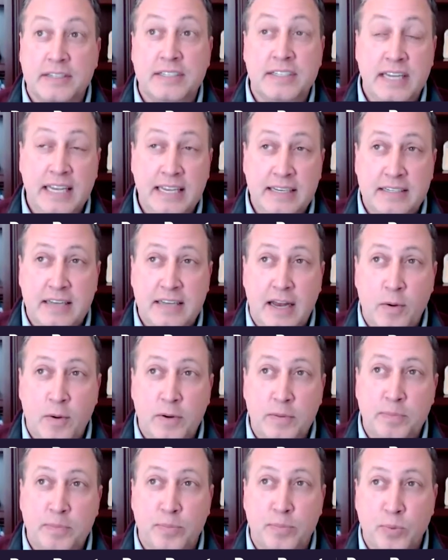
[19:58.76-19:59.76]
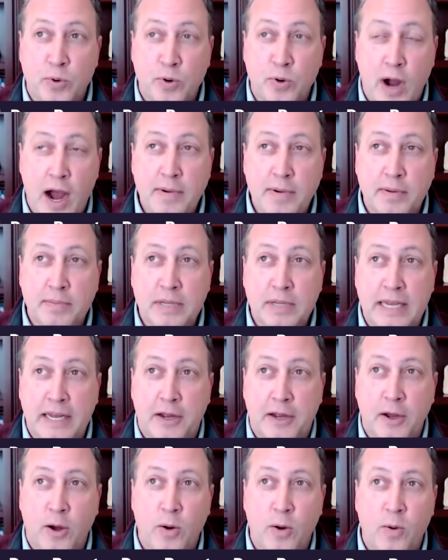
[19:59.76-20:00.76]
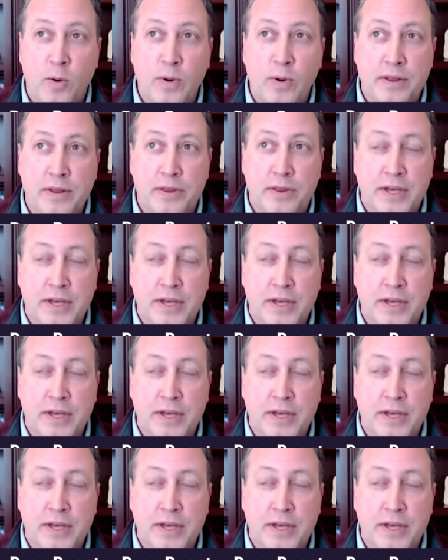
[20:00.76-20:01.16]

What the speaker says: Deceased, I would probably go